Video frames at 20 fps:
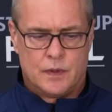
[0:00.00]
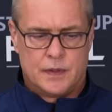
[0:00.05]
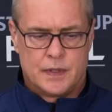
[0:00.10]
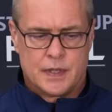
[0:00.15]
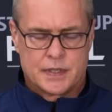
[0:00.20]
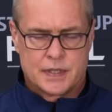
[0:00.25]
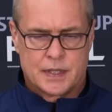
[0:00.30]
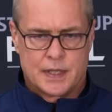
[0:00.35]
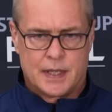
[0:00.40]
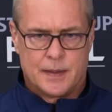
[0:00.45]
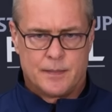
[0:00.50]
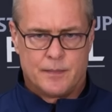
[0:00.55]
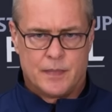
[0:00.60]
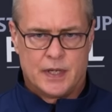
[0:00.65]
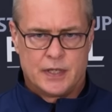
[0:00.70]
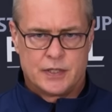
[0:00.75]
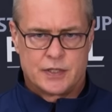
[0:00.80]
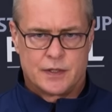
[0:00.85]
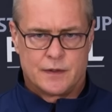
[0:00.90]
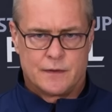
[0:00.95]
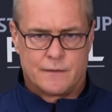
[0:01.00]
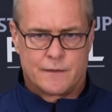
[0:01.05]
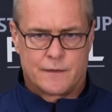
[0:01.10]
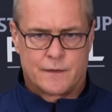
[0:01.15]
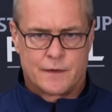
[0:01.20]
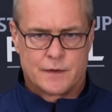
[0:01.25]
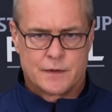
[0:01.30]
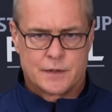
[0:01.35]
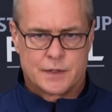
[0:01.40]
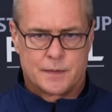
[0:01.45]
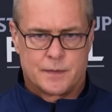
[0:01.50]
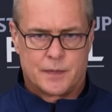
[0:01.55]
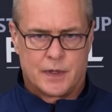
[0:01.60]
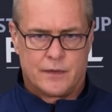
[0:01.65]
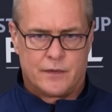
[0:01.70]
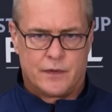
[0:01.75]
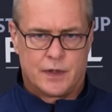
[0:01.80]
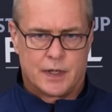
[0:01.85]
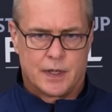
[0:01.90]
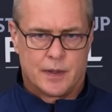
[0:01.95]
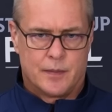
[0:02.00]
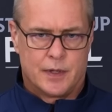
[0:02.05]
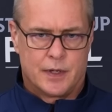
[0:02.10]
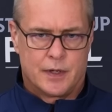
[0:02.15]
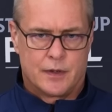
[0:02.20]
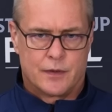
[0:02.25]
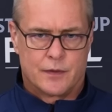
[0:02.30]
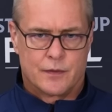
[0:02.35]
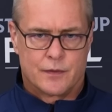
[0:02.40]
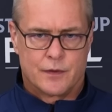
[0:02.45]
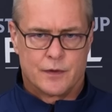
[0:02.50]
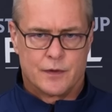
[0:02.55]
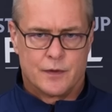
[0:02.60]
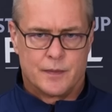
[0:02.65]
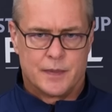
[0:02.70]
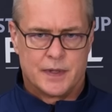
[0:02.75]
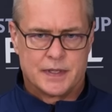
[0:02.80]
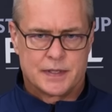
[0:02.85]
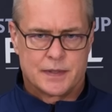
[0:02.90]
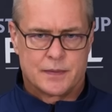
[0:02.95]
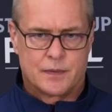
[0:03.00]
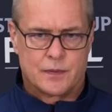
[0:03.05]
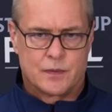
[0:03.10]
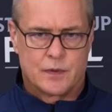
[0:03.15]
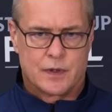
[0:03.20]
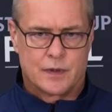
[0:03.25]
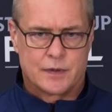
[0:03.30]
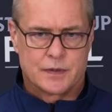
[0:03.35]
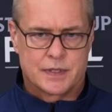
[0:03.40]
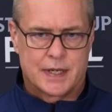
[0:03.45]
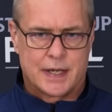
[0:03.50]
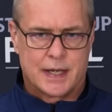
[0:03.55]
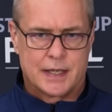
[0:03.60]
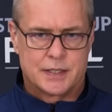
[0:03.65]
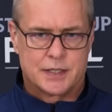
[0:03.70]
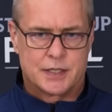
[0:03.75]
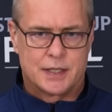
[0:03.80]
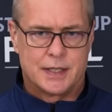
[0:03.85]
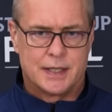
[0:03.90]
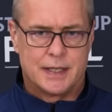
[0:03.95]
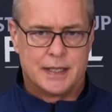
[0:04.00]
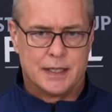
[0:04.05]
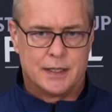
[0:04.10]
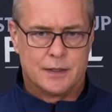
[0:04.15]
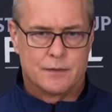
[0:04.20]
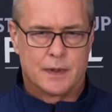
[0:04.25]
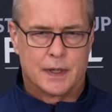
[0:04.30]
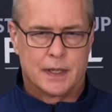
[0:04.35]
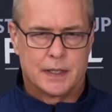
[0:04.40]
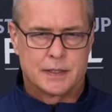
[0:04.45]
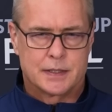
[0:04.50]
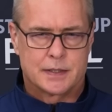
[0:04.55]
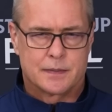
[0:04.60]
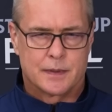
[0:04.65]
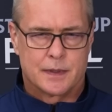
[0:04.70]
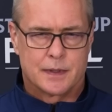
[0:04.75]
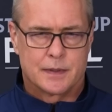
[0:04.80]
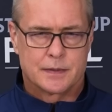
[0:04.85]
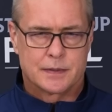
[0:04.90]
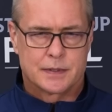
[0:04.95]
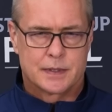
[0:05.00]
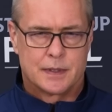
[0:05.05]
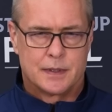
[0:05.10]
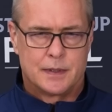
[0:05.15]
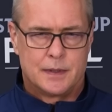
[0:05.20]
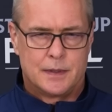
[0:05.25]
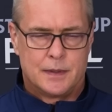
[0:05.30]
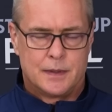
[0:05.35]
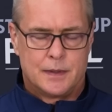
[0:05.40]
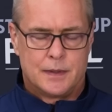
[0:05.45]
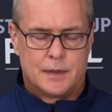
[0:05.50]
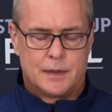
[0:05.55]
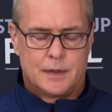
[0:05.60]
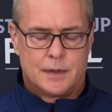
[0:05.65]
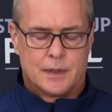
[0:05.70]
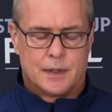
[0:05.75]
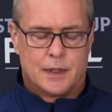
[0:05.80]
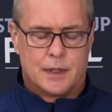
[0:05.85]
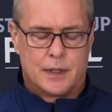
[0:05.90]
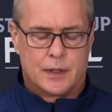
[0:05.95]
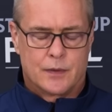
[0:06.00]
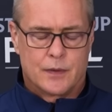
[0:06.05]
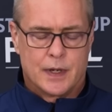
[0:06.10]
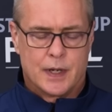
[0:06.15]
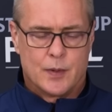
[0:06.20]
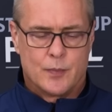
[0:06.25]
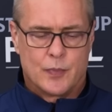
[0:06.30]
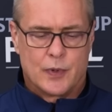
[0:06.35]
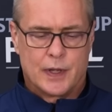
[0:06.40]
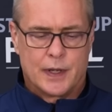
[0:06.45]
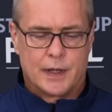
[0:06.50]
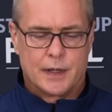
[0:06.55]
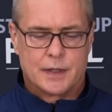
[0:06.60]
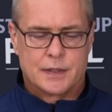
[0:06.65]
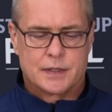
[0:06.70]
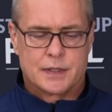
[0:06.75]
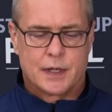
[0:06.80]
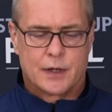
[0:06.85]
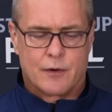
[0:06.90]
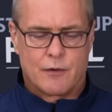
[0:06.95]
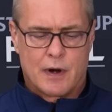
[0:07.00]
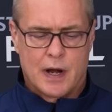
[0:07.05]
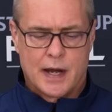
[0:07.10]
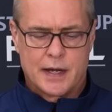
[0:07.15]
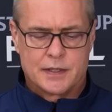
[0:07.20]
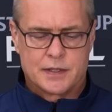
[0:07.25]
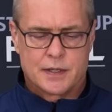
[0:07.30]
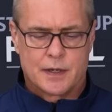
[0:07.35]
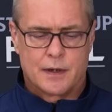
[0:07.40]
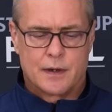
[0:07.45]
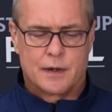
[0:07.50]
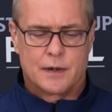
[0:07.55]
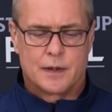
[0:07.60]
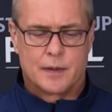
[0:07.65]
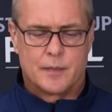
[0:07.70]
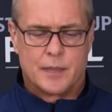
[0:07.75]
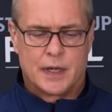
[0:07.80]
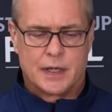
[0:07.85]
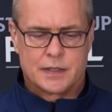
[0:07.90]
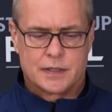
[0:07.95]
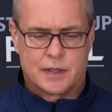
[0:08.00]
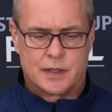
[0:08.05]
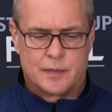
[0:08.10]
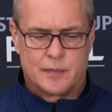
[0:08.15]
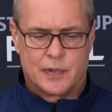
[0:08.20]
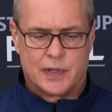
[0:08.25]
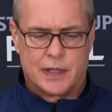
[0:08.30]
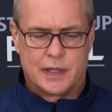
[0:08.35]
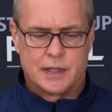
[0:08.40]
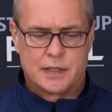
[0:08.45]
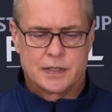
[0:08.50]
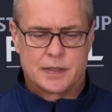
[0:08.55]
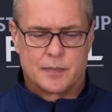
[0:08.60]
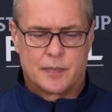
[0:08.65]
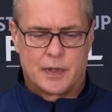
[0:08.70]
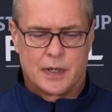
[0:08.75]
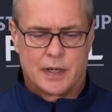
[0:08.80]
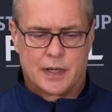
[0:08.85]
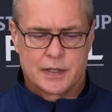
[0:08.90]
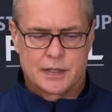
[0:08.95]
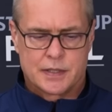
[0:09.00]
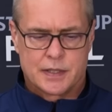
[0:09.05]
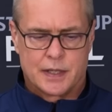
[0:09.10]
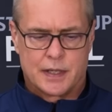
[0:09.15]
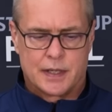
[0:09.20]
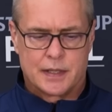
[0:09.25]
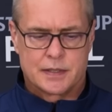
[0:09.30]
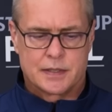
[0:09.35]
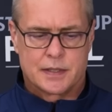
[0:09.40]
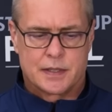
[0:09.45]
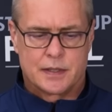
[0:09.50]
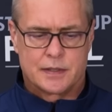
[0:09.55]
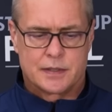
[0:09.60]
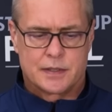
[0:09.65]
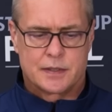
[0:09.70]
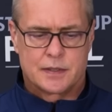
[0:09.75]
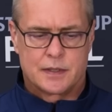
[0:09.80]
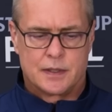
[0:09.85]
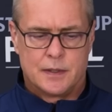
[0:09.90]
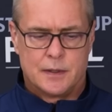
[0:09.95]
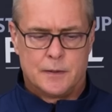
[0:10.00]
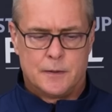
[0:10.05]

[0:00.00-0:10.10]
doesn't get mentioned first, but if you come into the room, he's one of those guys you need, right? He's one of those all-around players that grinds hard, that makes good plays, that blocks shots, that's